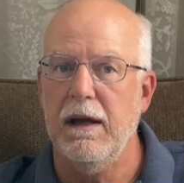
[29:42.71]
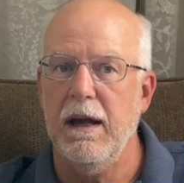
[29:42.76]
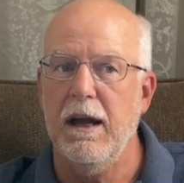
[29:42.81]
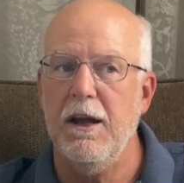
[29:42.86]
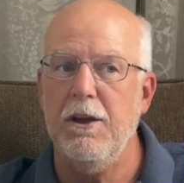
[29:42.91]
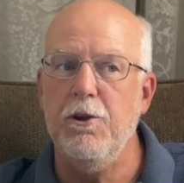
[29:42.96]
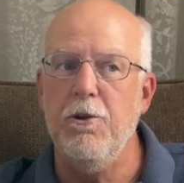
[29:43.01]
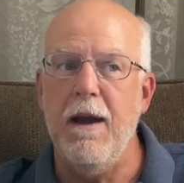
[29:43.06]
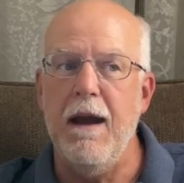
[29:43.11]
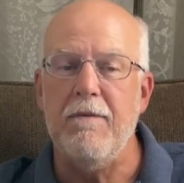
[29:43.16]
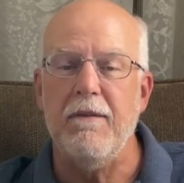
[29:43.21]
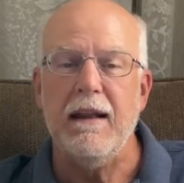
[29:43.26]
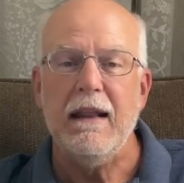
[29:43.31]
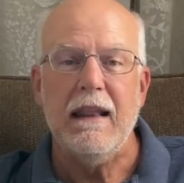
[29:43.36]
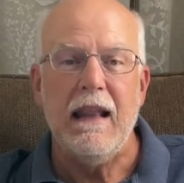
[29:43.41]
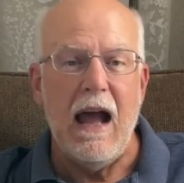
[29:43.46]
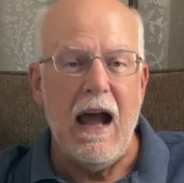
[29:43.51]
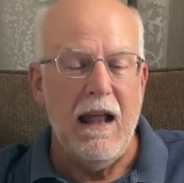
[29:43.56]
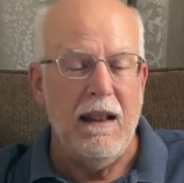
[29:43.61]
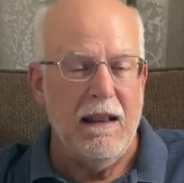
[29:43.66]
you have a
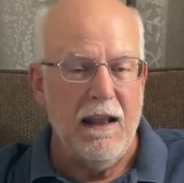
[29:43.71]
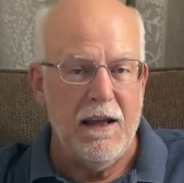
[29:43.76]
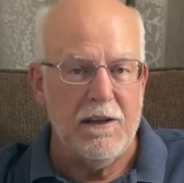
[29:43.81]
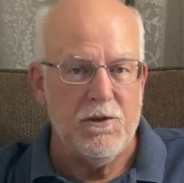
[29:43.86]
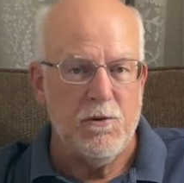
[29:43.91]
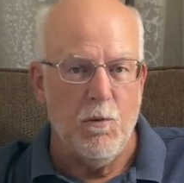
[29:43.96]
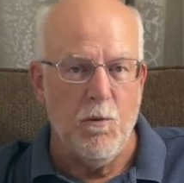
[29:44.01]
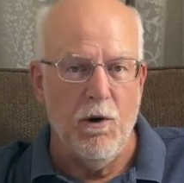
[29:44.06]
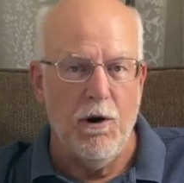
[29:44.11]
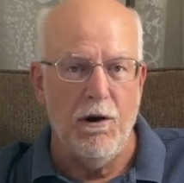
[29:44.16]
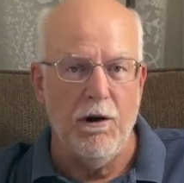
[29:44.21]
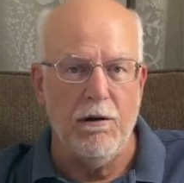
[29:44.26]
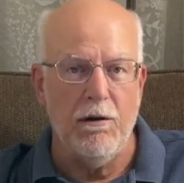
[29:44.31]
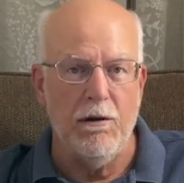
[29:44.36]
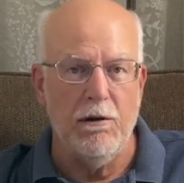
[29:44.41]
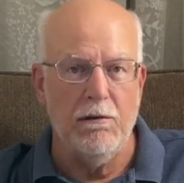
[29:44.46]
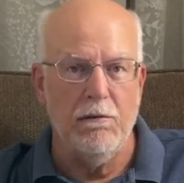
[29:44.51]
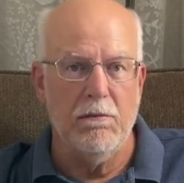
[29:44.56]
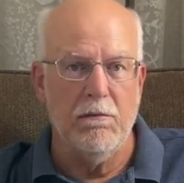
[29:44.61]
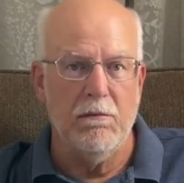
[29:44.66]
lot less work
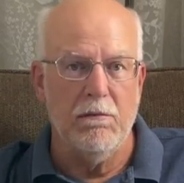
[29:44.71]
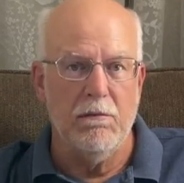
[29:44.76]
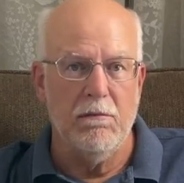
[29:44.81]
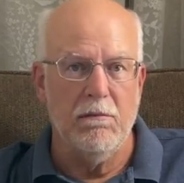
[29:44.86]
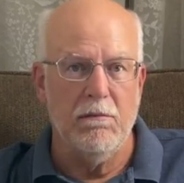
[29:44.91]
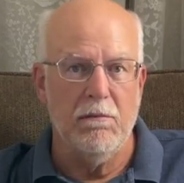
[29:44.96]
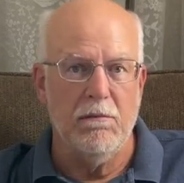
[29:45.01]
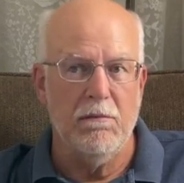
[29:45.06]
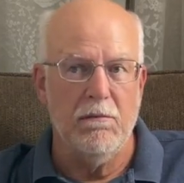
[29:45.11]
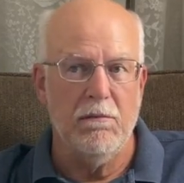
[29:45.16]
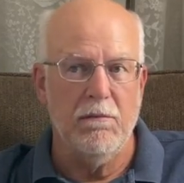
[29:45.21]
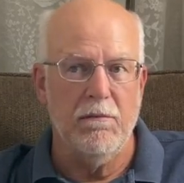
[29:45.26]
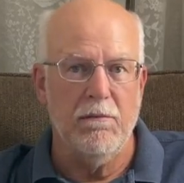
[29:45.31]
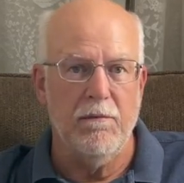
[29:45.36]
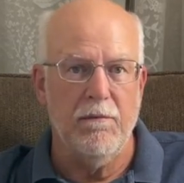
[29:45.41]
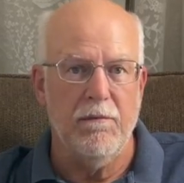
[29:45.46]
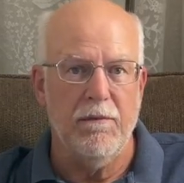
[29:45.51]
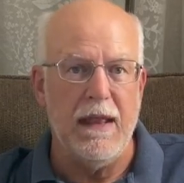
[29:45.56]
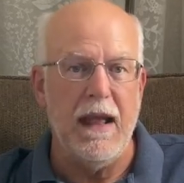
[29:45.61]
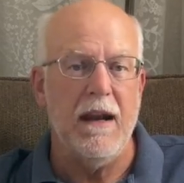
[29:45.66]

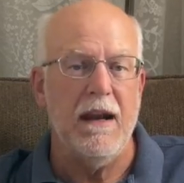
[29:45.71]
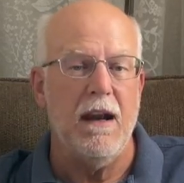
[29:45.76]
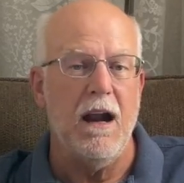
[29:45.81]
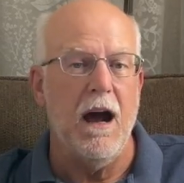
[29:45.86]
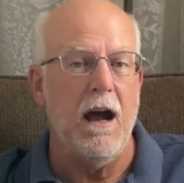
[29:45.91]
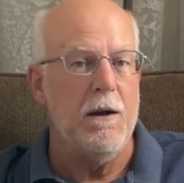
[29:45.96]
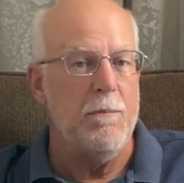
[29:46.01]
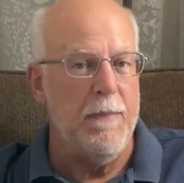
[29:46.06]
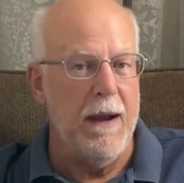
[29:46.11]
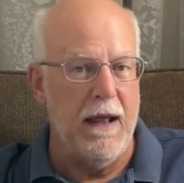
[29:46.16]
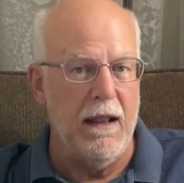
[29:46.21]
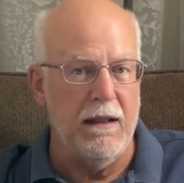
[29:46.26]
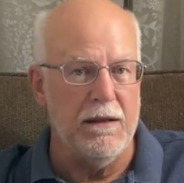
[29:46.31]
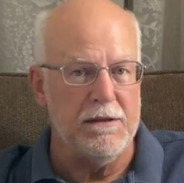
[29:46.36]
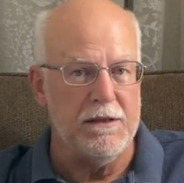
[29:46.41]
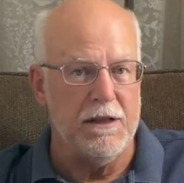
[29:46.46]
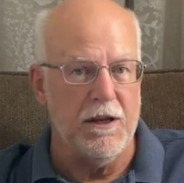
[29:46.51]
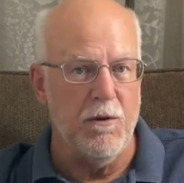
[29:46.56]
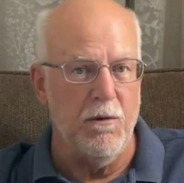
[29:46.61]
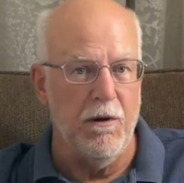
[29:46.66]
than an
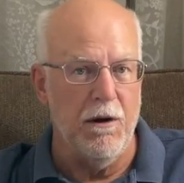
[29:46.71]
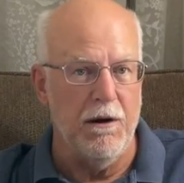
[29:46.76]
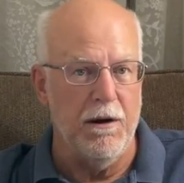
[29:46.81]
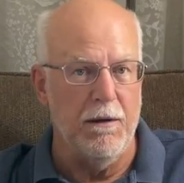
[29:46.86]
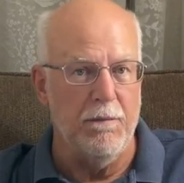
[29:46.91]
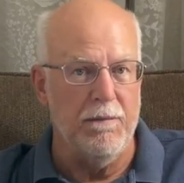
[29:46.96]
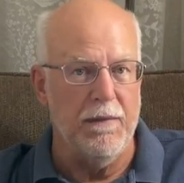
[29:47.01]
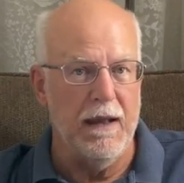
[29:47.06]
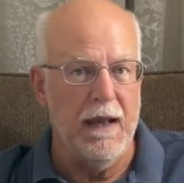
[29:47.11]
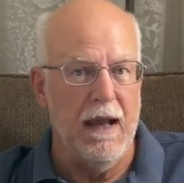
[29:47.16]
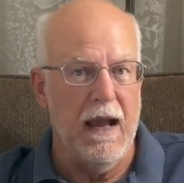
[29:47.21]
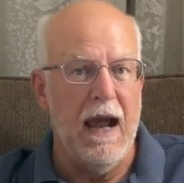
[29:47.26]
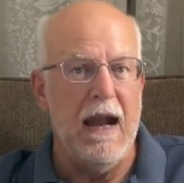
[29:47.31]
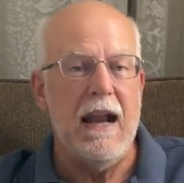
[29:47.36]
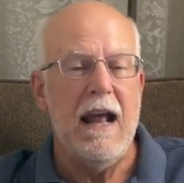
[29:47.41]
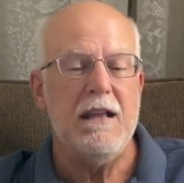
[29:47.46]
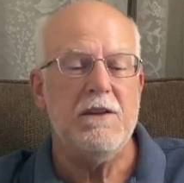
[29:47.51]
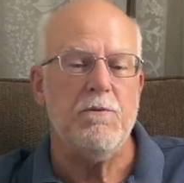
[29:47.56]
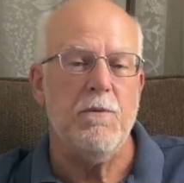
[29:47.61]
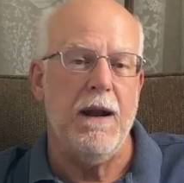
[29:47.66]
unbalanced aquarium. And
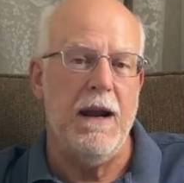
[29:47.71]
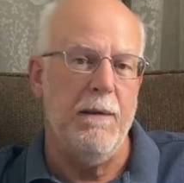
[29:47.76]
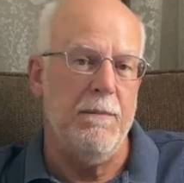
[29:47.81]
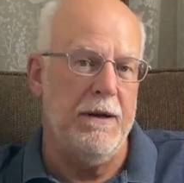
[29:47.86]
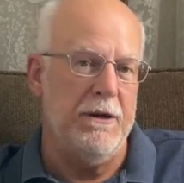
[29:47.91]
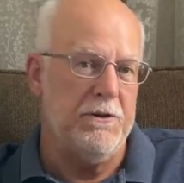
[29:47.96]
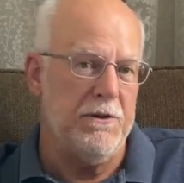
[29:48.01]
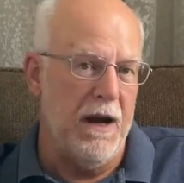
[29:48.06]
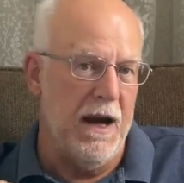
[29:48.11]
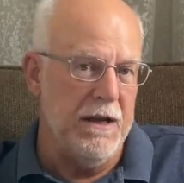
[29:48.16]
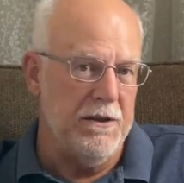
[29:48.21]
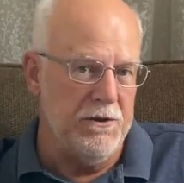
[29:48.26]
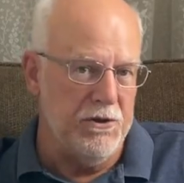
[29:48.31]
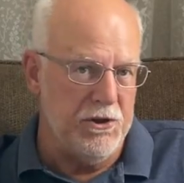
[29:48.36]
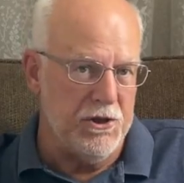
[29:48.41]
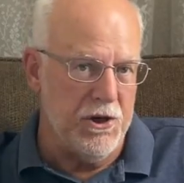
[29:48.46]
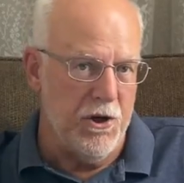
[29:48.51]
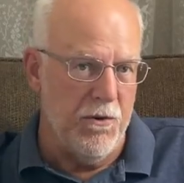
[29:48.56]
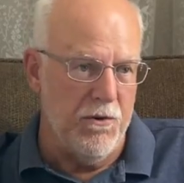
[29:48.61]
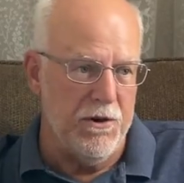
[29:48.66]
that's what I've been trying to
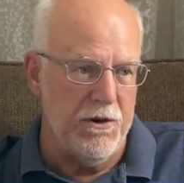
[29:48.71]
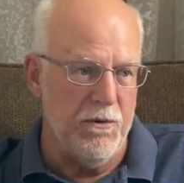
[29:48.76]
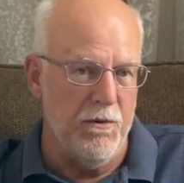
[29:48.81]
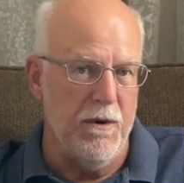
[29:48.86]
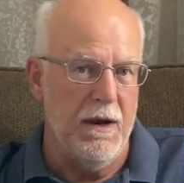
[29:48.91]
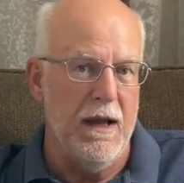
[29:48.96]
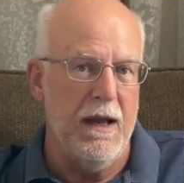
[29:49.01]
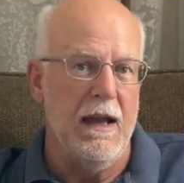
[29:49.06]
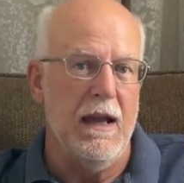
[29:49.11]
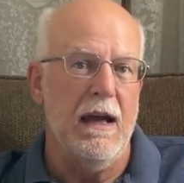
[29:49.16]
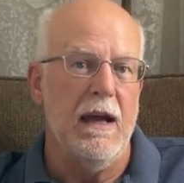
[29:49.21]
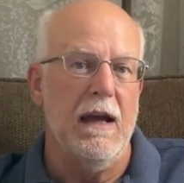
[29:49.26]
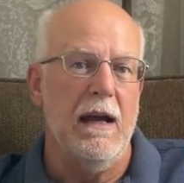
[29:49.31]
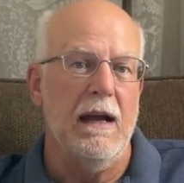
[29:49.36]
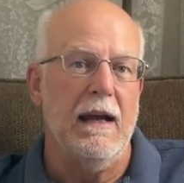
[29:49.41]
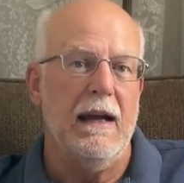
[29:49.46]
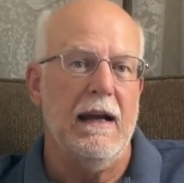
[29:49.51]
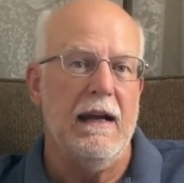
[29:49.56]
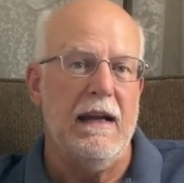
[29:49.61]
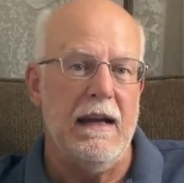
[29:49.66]
show you.
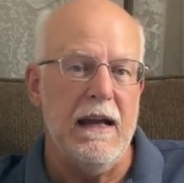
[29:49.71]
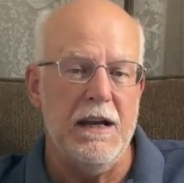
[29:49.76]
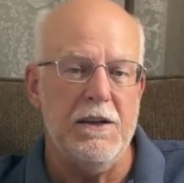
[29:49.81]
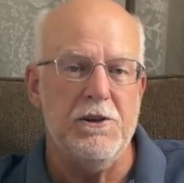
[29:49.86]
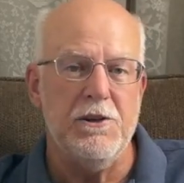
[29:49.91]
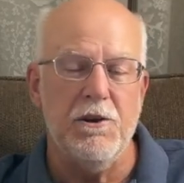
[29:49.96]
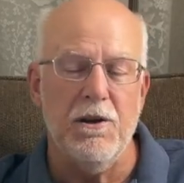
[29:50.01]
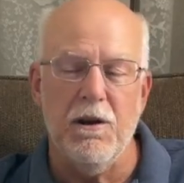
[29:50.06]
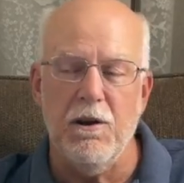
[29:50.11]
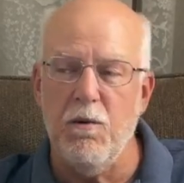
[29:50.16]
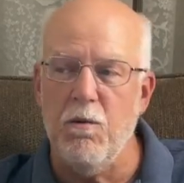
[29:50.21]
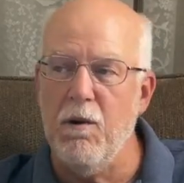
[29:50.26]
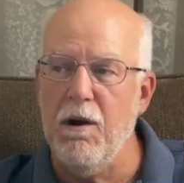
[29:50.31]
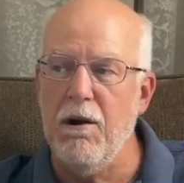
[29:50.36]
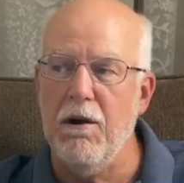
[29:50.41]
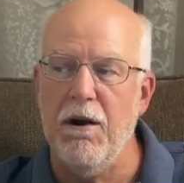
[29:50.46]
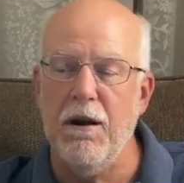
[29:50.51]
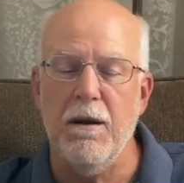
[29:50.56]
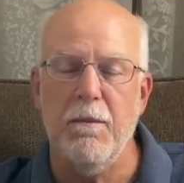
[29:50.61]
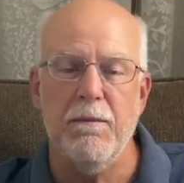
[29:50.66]
Get your
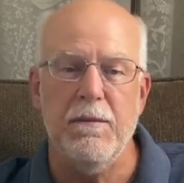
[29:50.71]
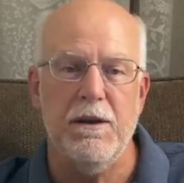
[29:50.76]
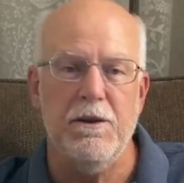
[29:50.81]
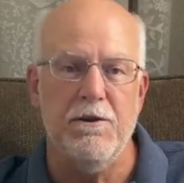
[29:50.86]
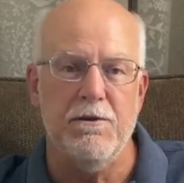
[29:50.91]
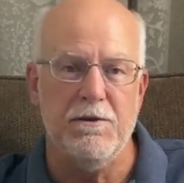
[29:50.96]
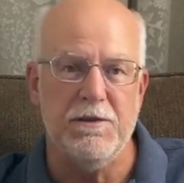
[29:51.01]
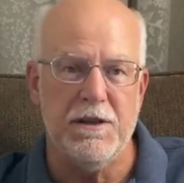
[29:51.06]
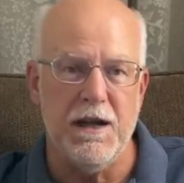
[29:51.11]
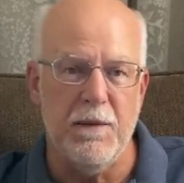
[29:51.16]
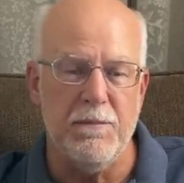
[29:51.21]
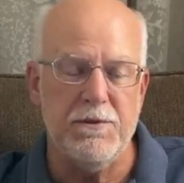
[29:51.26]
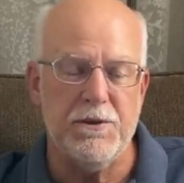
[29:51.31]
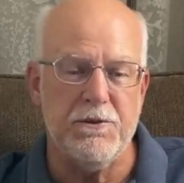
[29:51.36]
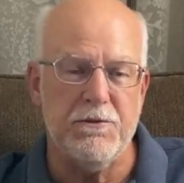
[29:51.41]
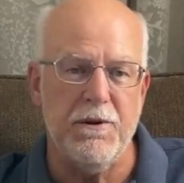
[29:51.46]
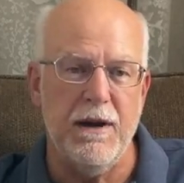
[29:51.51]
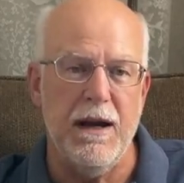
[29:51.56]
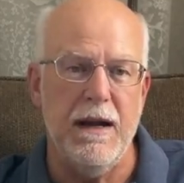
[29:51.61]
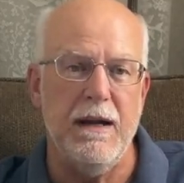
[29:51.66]
aquarium, your
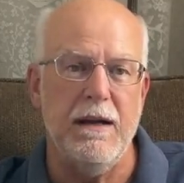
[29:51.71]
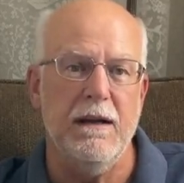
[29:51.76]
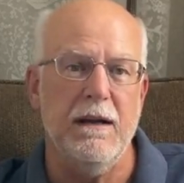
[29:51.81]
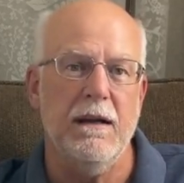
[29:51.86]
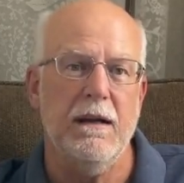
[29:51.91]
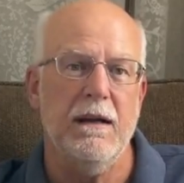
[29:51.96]
substrate,